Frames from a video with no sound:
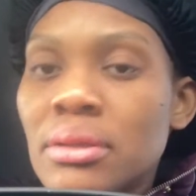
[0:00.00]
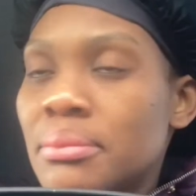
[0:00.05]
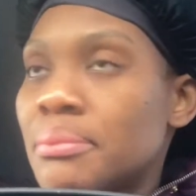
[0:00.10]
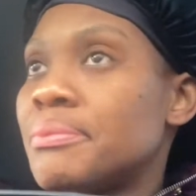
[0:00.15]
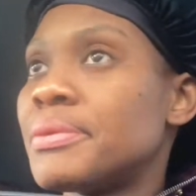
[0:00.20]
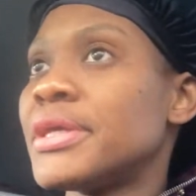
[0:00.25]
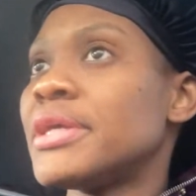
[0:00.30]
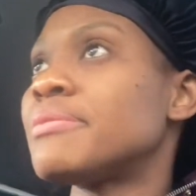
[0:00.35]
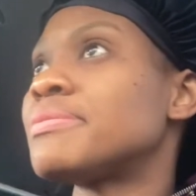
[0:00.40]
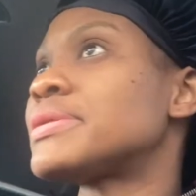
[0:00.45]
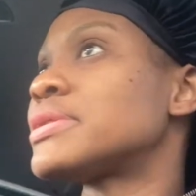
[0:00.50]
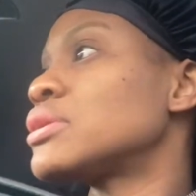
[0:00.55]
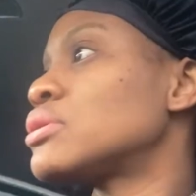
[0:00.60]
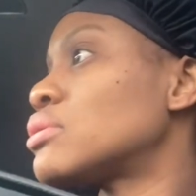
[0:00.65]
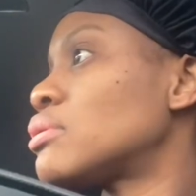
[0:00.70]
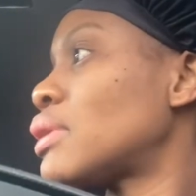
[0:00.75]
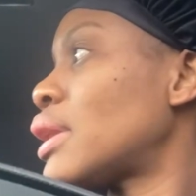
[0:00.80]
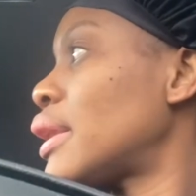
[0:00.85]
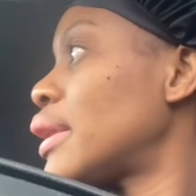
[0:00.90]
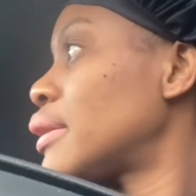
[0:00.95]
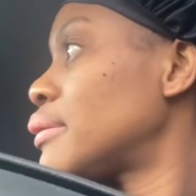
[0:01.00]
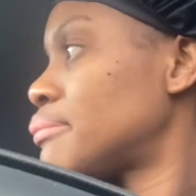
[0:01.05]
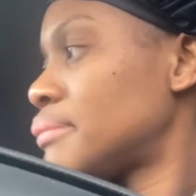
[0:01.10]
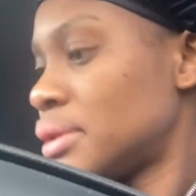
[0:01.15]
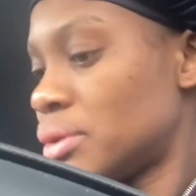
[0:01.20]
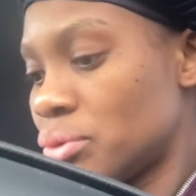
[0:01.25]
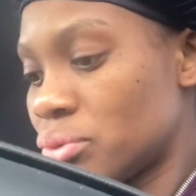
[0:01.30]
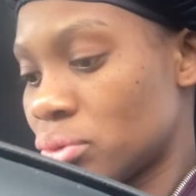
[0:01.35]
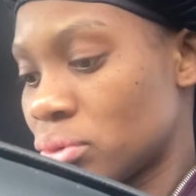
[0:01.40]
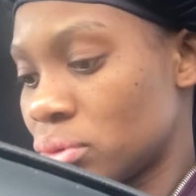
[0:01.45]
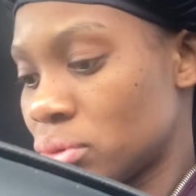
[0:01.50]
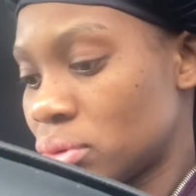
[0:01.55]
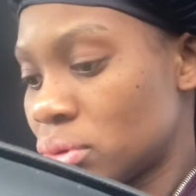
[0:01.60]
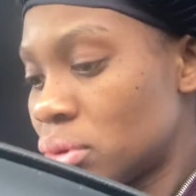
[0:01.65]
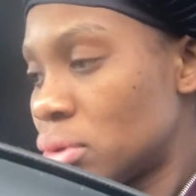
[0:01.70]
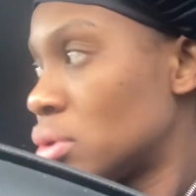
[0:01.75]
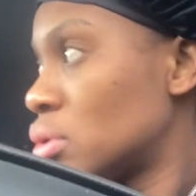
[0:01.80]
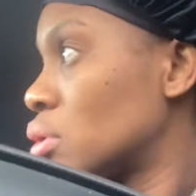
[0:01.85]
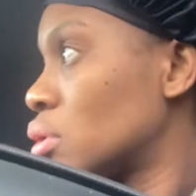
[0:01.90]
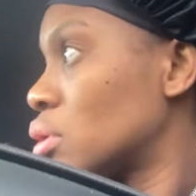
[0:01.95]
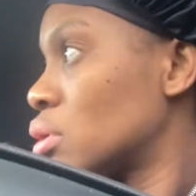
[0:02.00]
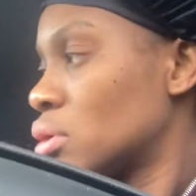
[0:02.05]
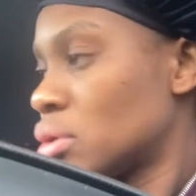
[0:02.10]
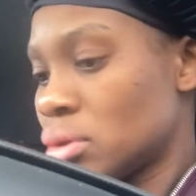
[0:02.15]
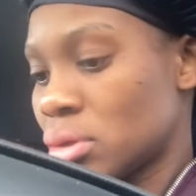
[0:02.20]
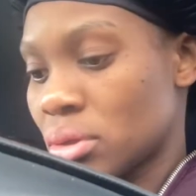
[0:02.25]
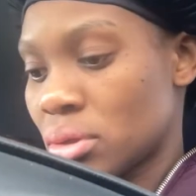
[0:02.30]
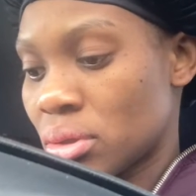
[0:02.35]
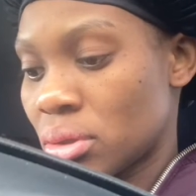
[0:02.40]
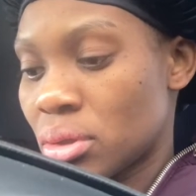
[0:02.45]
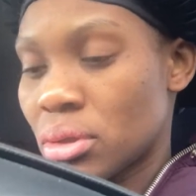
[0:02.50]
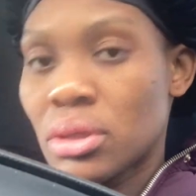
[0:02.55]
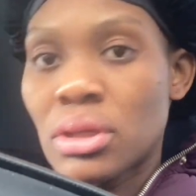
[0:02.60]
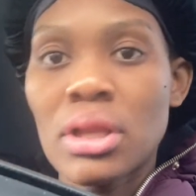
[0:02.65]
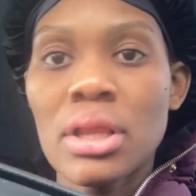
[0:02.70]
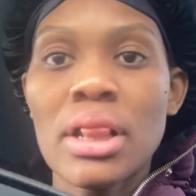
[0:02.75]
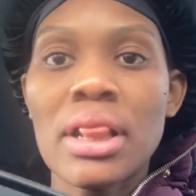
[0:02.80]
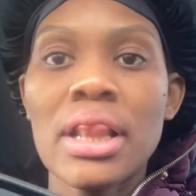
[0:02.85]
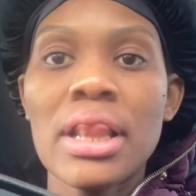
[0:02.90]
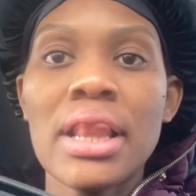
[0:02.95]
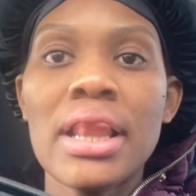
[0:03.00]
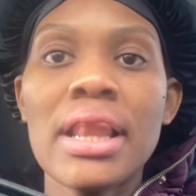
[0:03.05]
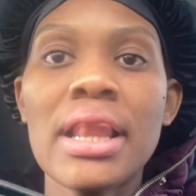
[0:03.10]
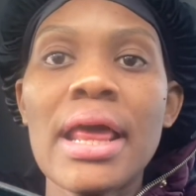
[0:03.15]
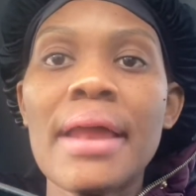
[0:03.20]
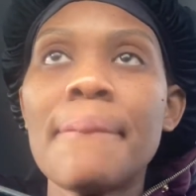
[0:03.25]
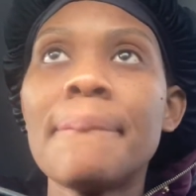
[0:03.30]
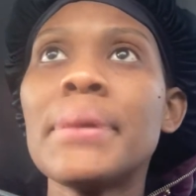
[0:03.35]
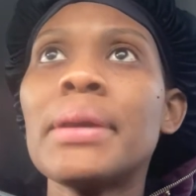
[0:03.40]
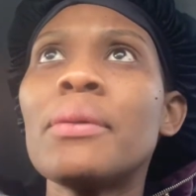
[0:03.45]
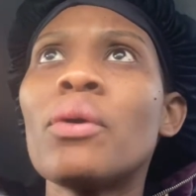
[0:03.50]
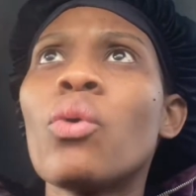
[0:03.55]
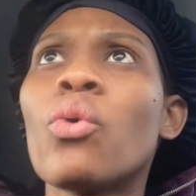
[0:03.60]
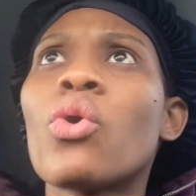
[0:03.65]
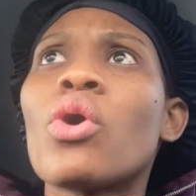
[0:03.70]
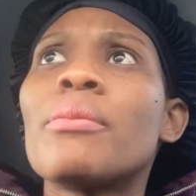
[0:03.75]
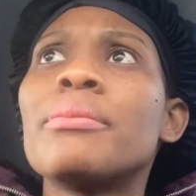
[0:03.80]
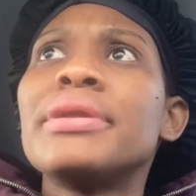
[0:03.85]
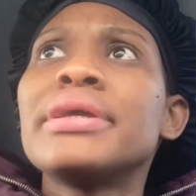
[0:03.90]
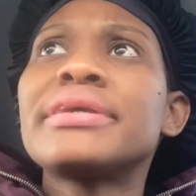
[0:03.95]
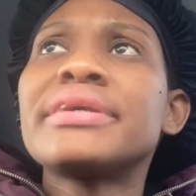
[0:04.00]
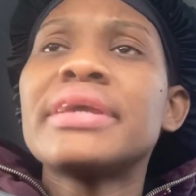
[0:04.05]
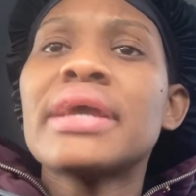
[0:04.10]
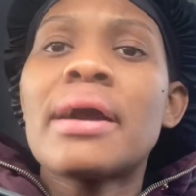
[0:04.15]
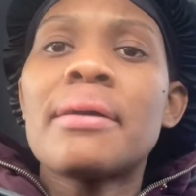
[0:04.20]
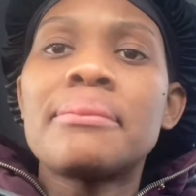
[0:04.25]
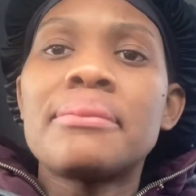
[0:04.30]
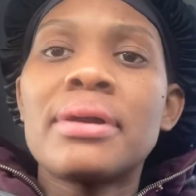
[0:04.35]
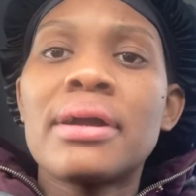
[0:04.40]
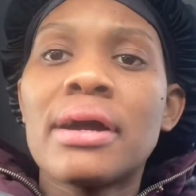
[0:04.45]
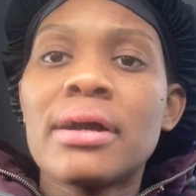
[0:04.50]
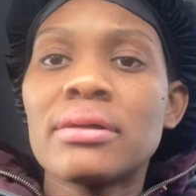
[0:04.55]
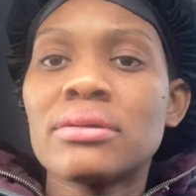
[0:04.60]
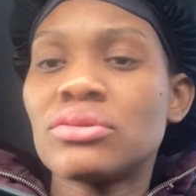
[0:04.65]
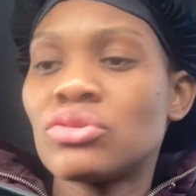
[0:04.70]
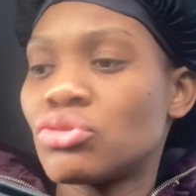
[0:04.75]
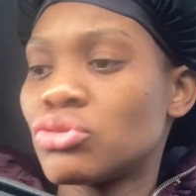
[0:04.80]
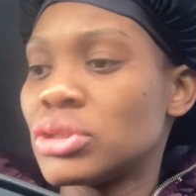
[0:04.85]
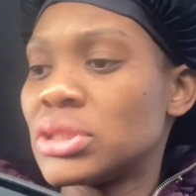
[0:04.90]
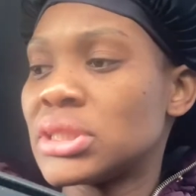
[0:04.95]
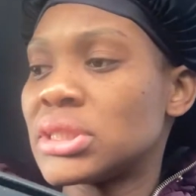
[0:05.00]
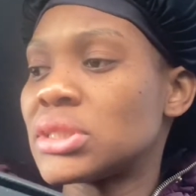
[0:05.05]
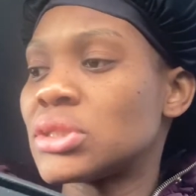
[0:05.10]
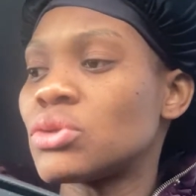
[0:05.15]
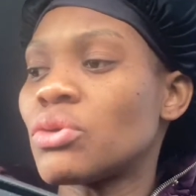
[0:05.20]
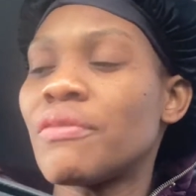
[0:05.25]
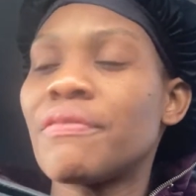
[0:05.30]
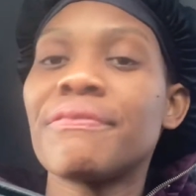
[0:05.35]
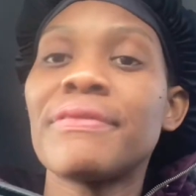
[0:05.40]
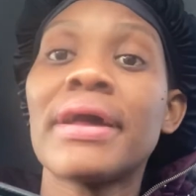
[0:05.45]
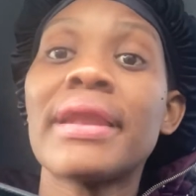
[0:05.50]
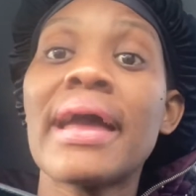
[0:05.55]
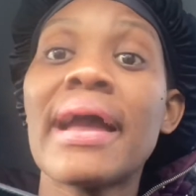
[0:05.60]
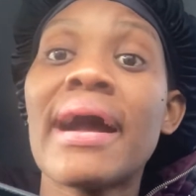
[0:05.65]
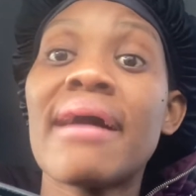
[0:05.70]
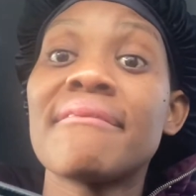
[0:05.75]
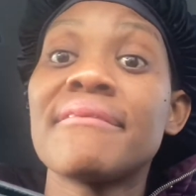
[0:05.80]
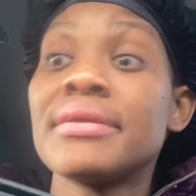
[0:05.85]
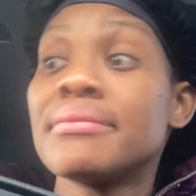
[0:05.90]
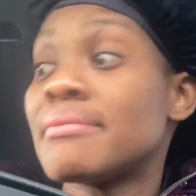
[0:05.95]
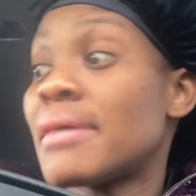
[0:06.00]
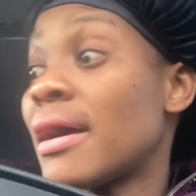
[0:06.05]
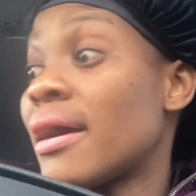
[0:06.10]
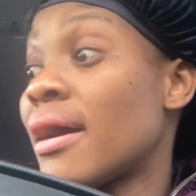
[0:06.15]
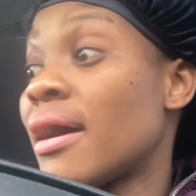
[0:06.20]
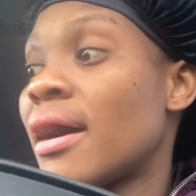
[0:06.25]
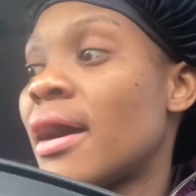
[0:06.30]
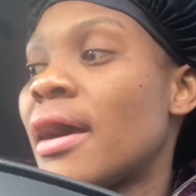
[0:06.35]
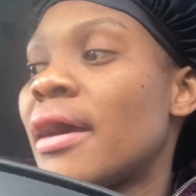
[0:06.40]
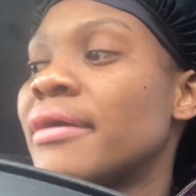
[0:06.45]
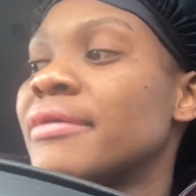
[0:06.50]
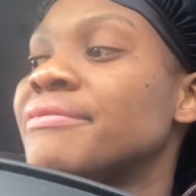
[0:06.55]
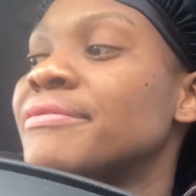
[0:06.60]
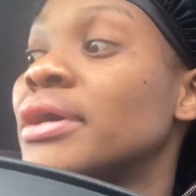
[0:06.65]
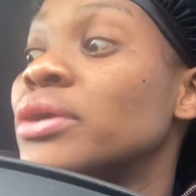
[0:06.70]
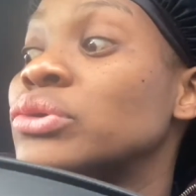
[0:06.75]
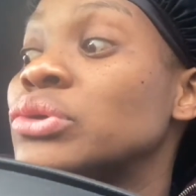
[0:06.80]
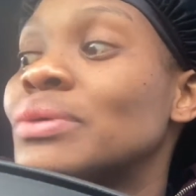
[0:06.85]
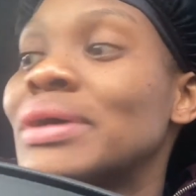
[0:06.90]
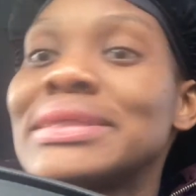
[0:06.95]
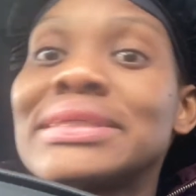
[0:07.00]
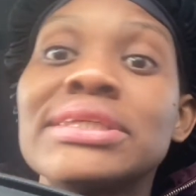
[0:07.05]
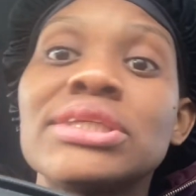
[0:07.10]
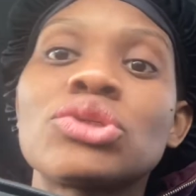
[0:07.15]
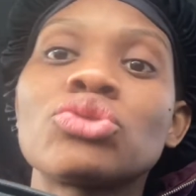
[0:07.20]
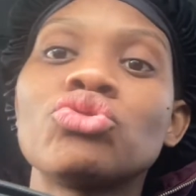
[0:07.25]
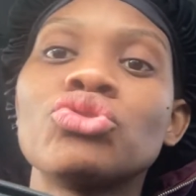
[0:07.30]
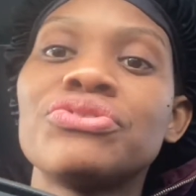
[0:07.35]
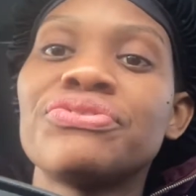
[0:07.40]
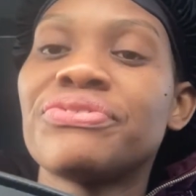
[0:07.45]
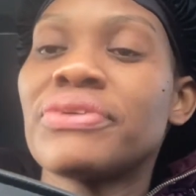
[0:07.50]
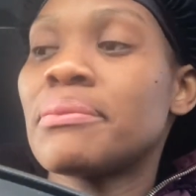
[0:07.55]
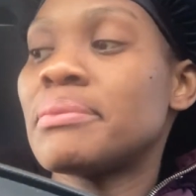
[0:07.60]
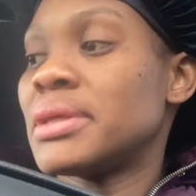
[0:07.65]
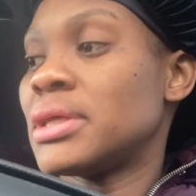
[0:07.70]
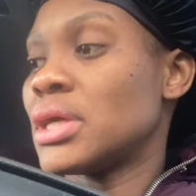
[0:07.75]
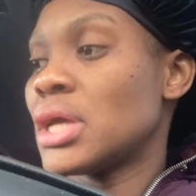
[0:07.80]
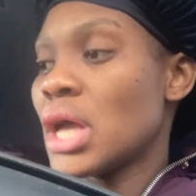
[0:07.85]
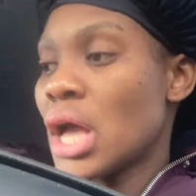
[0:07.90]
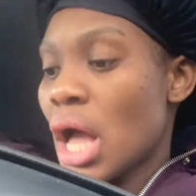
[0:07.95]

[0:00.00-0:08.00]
peeps. You know what? Let me do. Let me hook up the camera to the stuff that I have in my car if I know what is good for me,